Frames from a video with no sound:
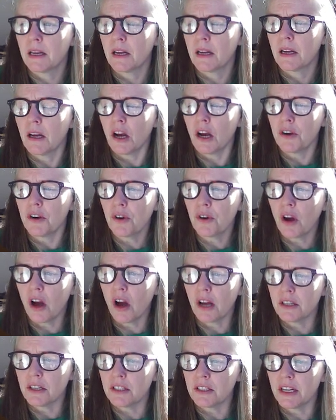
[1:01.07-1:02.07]
Under
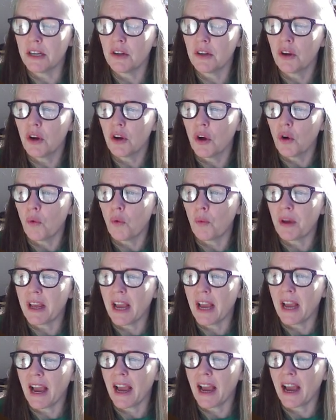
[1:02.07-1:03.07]
content, we
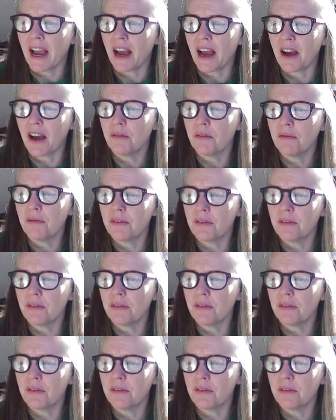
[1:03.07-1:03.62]
have,